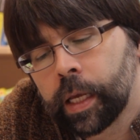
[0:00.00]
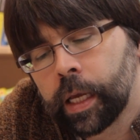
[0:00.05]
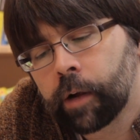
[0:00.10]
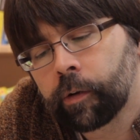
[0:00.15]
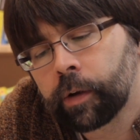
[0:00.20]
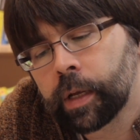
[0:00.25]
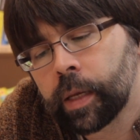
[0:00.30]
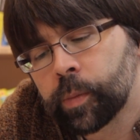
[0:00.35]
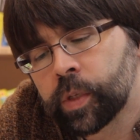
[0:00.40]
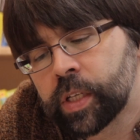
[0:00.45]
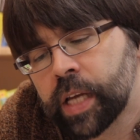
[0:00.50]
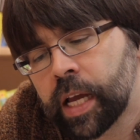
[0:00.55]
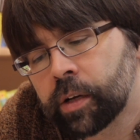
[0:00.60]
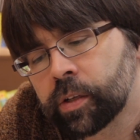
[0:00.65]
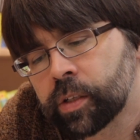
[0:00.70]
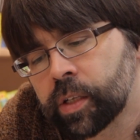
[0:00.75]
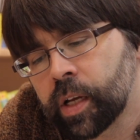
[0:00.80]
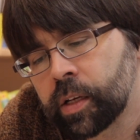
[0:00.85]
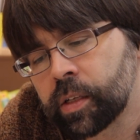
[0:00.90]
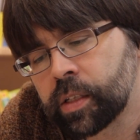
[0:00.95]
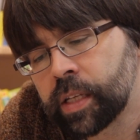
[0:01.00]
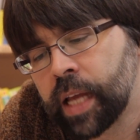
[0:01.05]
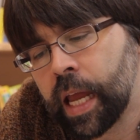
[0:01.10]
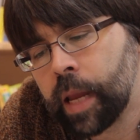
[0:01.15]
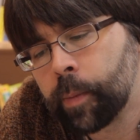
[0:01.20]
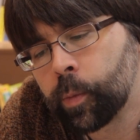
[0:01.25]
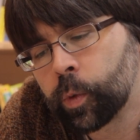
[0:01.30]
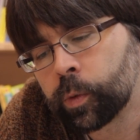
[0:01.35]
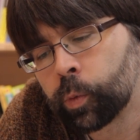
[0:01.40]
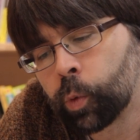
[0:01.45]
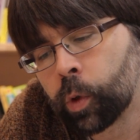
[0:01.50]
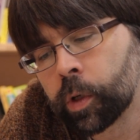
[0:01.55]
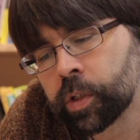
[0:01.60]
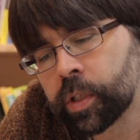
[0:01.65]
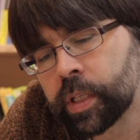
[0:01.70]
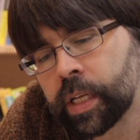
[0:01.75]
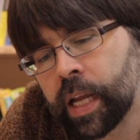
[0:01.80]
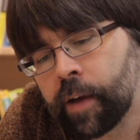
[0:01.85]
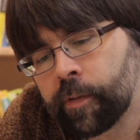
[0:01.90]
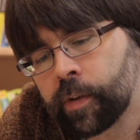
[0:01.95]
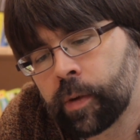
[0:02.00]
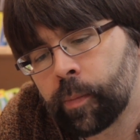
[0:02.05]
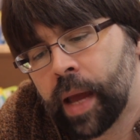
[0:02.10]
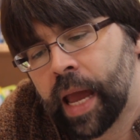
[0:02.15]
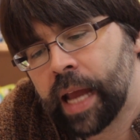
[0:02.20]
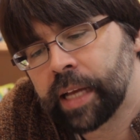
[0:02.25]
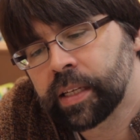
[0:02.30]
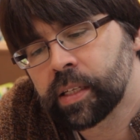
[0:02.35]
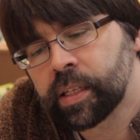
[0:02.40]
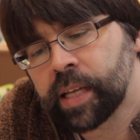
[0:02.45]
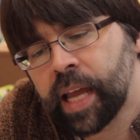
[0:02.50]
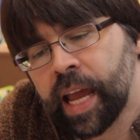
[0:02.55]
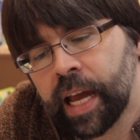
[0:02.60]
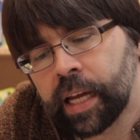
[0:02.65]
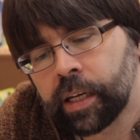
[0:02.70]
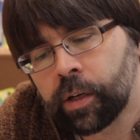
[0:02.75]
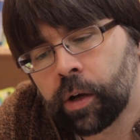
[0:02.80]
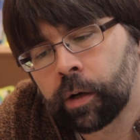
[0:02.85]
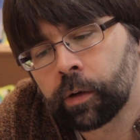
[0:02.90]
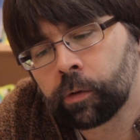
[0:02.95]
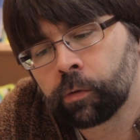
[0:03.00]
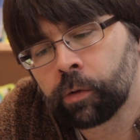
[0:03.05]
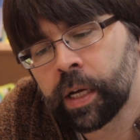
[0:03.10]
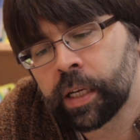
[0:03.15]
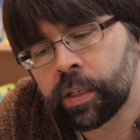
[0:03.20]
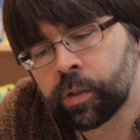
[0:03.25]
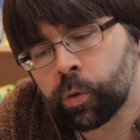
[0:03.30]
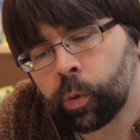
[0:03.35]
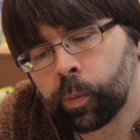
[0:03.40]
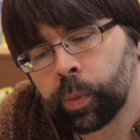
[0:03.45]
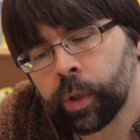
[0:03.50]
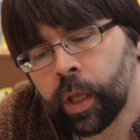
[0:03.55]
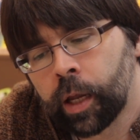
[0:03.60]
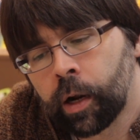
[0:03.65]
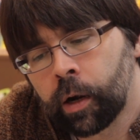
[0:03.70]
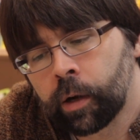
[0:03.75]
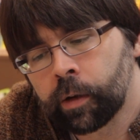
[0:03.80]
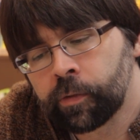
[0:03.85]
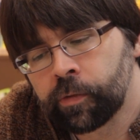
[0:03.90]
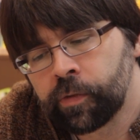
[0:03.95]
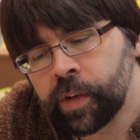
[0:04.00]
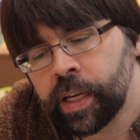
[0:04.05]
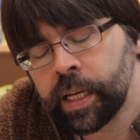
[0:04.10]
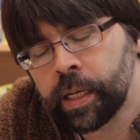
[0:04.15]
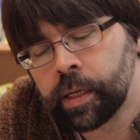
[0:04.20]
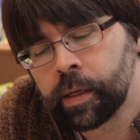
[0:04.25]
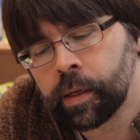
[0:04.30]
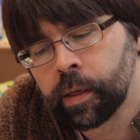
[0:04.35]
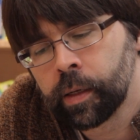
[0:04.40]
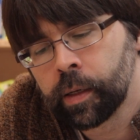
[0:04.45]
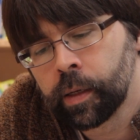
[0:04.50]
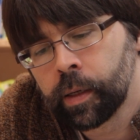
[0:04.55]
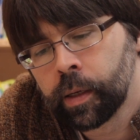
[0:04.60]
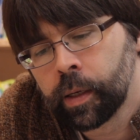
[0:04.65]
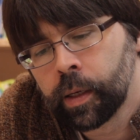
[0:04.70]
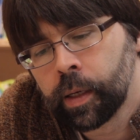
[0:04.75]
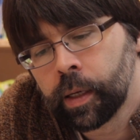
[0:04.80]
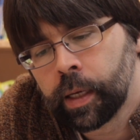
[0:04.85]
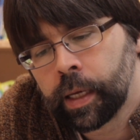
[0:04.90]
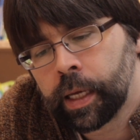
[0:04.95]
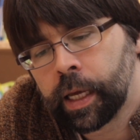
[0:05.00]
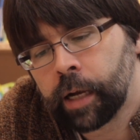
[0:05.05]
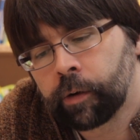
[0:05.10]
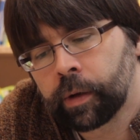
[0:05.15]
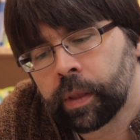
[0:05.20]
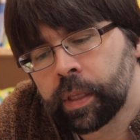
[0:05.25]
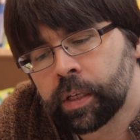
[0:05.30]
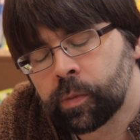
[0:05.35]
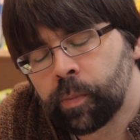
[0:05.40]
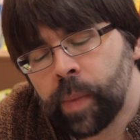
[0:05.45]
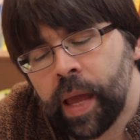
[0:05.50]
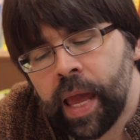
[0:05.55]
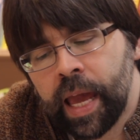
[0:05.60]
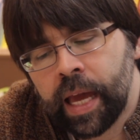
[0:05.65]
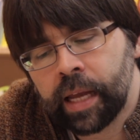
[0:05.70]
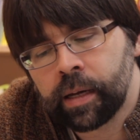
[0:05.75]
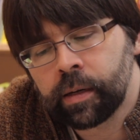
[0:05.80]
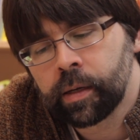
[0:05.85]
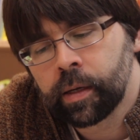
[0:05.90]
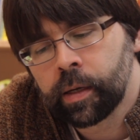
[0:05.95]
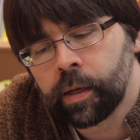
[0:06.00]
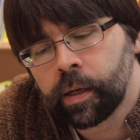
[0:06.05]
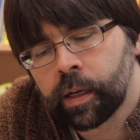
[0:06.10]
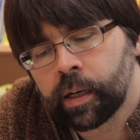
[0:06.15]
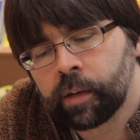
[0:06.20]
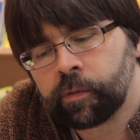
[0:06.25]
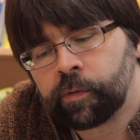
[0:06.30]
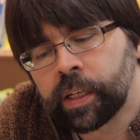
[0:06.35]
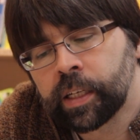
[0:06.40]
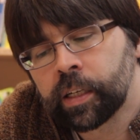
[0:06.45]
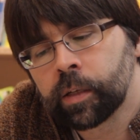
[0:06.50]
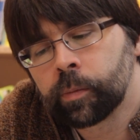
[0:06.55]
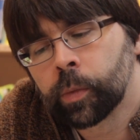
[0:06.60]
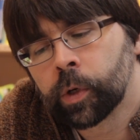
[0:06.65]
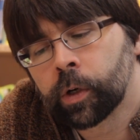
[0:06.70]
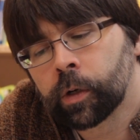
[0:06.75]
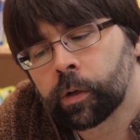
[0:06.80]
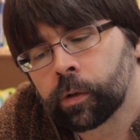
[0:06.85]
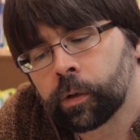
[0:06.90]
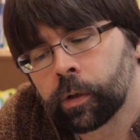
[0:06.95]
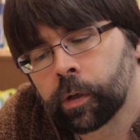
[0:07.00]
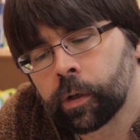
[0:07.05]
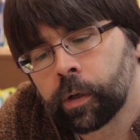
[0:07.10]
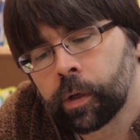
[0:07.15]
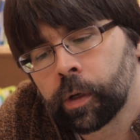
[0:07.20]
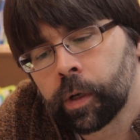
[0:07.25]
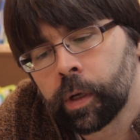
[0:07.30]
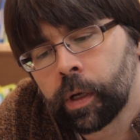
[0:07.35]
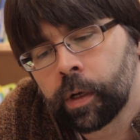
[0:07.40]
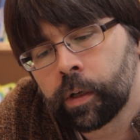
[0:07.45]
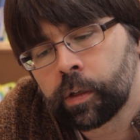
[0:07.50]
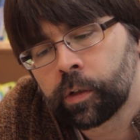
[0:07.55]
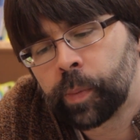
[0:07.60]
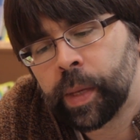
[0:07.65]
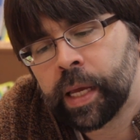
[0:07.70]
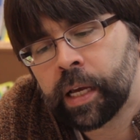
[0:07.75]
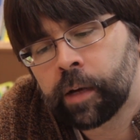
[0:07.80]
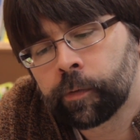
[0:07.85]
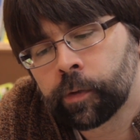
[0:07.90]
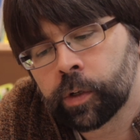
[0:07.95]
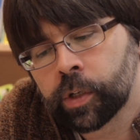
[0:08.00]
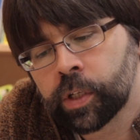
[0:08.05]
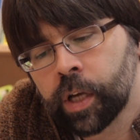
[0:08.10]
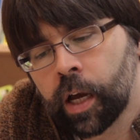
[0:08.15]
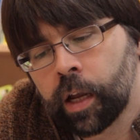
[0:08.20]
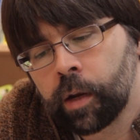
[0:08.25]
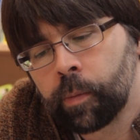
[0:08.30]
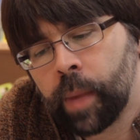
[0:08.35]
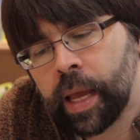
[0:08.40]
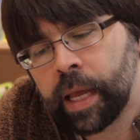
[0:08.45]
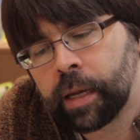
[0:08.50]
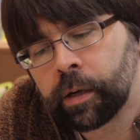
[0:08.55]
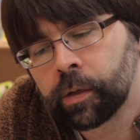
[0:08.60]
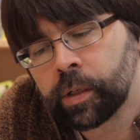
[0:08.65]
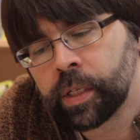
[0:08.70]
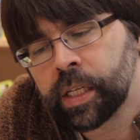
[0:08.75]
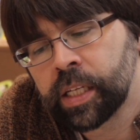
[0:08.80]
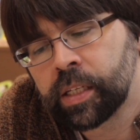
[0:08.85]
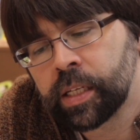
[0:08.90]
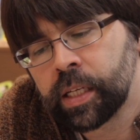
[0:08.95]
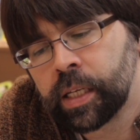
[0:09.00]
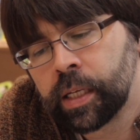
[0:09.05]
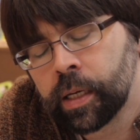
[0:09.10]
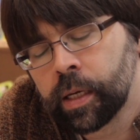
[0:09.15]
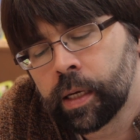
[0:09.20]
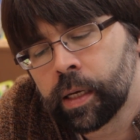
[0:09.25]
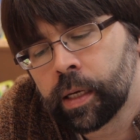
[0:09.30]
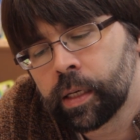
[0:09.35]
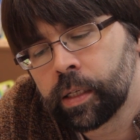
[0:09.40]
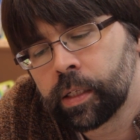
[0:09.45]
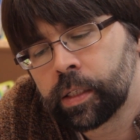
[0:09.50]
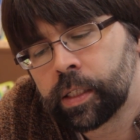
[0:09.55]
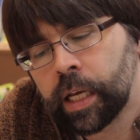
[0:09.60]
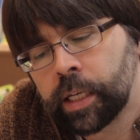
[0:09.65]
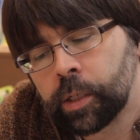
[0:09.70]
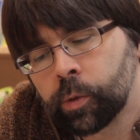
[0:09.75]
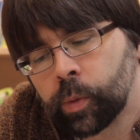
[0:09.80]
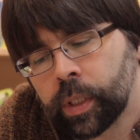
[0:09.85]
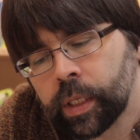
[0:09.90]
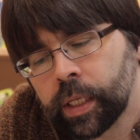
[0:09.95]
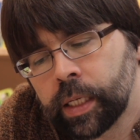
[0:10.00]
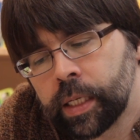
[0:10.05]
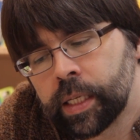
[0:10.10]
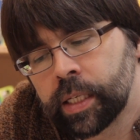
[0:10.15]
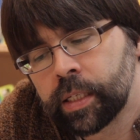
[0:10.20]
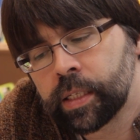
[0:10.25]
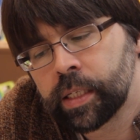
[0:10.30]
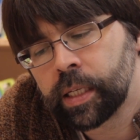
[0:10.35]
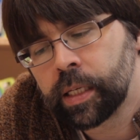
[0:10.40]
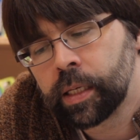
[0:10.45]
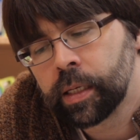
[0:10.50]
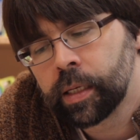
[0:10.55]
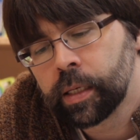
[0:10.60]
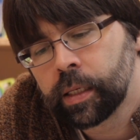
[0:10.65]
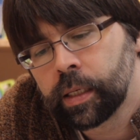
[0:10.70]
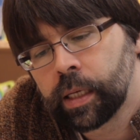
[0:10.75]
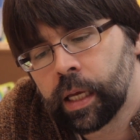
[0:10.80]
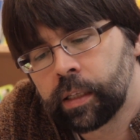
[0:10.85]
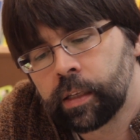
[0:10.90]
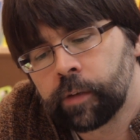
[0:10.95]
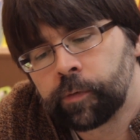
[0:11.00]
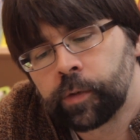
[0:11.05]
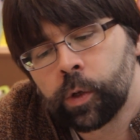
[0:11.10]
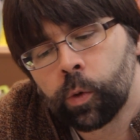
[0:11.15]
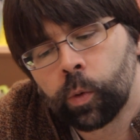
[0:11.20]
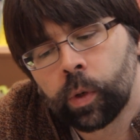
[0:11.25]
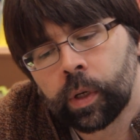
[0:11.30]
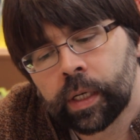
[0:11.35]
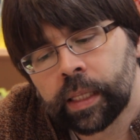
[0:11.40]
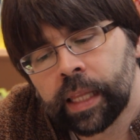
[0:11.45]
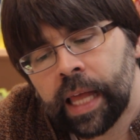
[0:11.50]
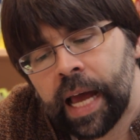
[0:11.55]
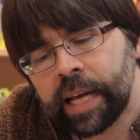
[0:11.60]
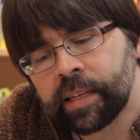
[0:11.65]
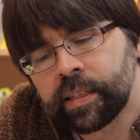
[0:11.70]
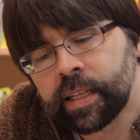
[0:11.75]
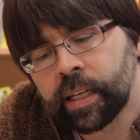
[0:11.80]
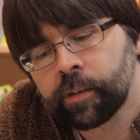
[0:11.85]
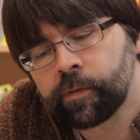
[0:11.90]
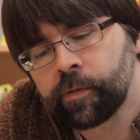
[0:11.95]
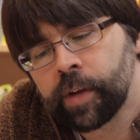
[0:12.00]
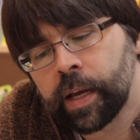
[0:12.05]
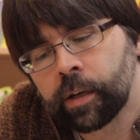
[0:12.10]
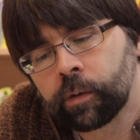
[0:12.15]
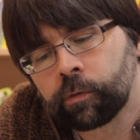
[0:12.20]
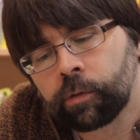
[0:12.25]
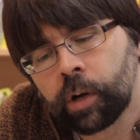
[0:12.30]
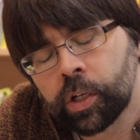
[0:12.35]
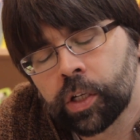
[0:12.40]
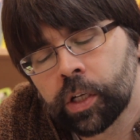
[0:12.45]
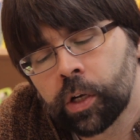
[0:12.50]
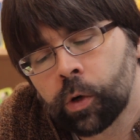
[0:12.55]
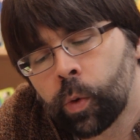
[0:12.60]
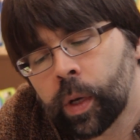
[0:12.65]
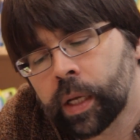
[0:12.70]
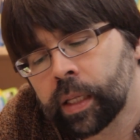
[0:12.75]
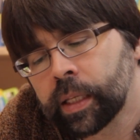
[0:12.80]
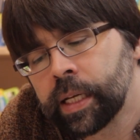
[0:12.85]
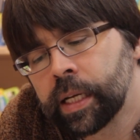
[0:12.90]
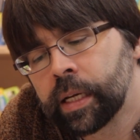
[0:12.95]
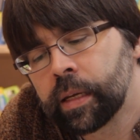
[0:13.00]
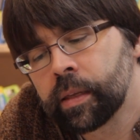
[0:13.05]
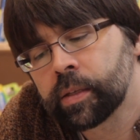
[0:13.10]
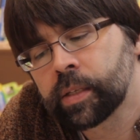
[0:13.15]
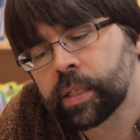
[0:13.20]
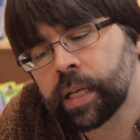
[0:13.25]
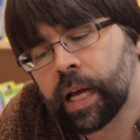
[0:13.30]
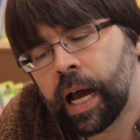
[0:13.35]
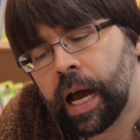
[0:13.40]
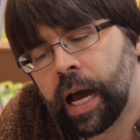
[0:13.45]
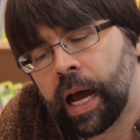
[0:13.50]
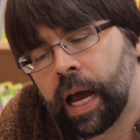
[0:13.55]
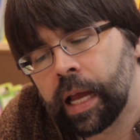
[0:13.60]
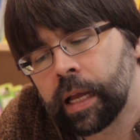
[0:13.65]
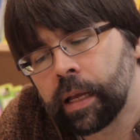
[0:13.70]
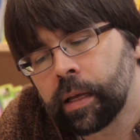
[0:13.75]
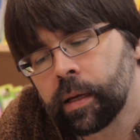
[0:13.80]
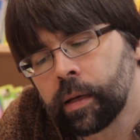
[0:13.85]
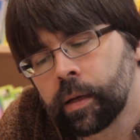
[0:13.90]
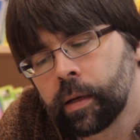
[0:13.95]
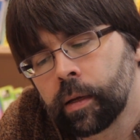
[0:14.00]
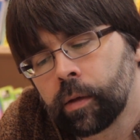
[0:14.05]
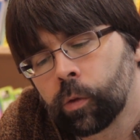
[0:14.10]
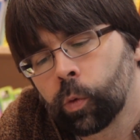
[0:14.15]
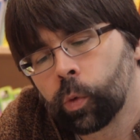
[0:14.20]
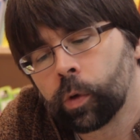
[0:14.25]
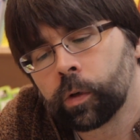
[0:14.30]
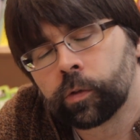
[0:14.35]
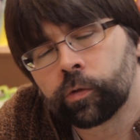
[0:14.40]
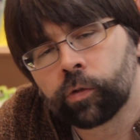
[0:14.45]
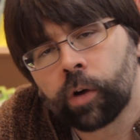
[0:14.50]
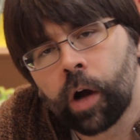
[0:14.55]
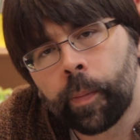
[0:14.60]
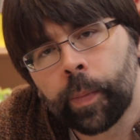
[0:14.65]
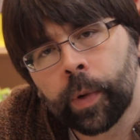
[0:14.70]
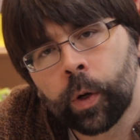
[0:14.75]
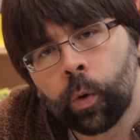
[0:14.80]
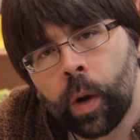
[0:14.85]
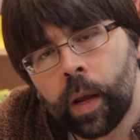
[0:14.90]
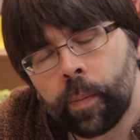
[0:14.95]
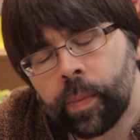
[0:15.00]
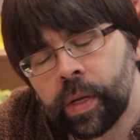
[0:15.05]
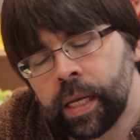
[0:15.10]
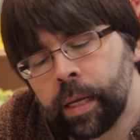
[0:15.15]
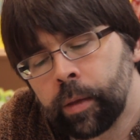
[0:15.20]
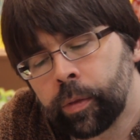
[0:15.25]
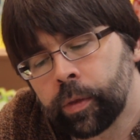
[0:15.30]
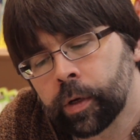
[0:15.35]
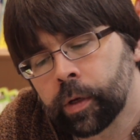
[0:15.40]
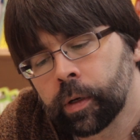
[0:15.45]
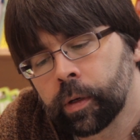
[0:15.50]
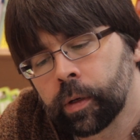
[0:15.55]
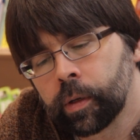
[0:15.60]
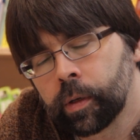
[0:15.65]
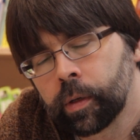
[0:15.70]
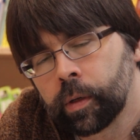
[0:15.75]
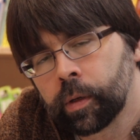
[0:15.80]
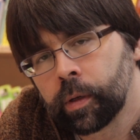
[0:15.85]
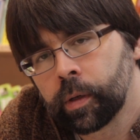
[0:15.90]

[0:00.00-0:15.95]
Hearing him say her son's name was worse than having Manx's hand on her wrist or blood on her feet. Hearing this man, convicted murderer, speak of her son made her dizzy, genuinely dizzy, as if she were in a glass elevator rushing quickly into the sky, the world dropping away beneath her.